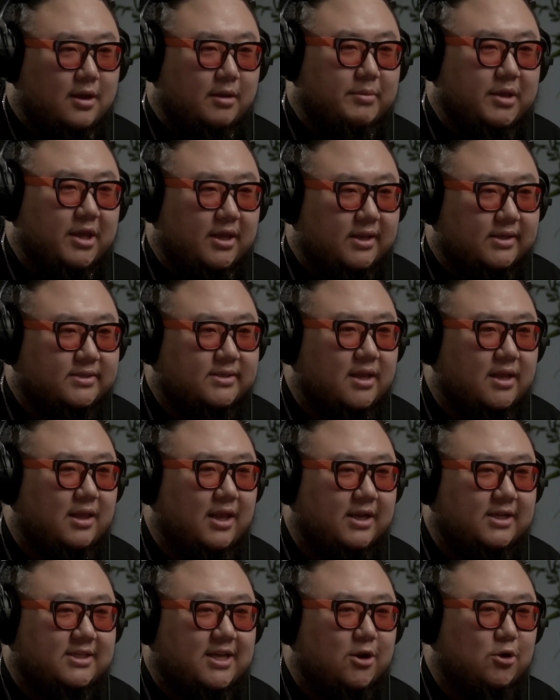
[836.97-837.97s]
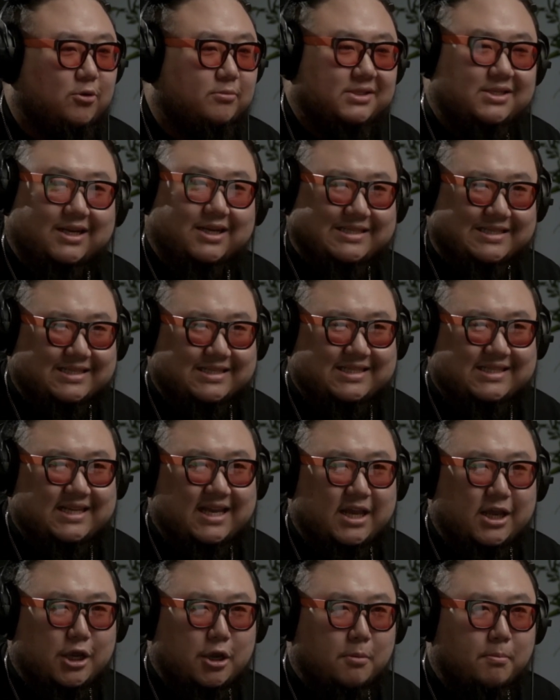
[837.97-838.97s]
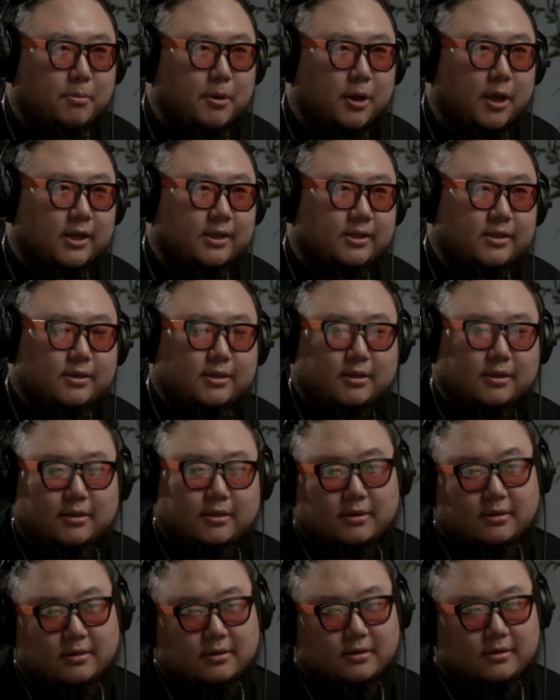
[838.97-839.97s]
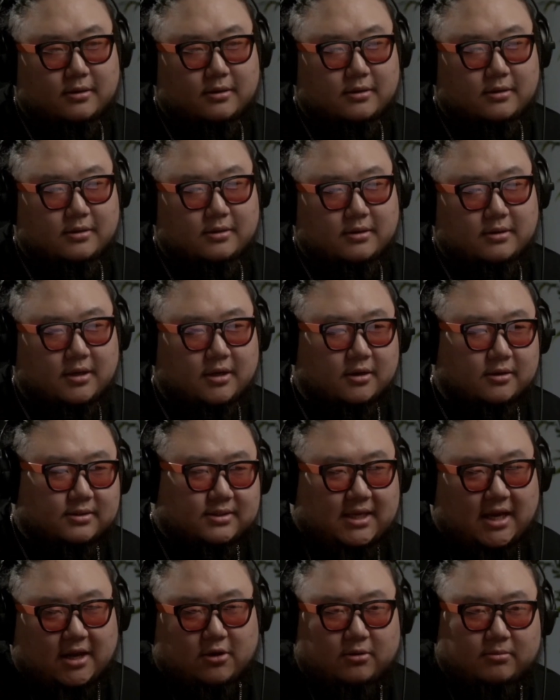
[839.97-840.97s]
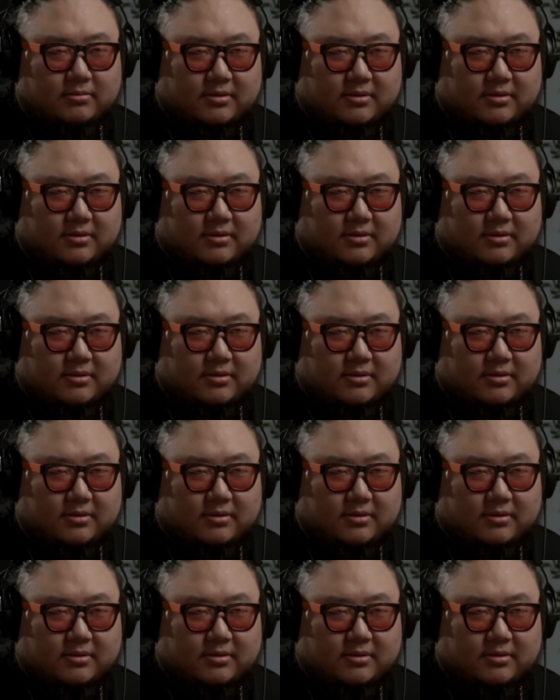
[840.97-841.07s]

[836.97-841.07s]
mean, it's not like Sehrom doesn't sing, but you know, Sehrom,